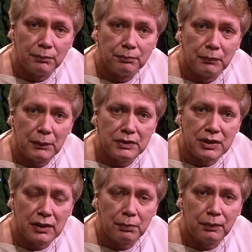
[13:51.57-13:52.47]
maybe
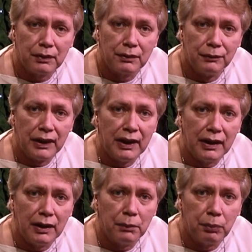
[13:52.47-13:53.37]
set up a reading
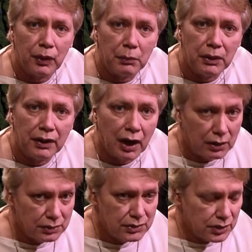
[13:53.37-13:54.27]
appointment on
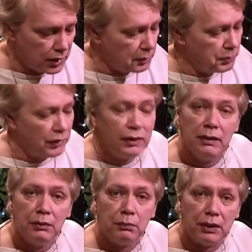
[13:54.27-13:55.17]
Skype.
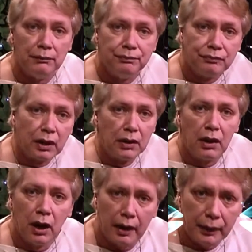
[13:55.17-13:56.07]
But
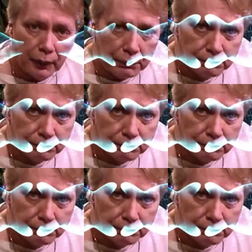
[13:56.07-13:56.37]
anyway,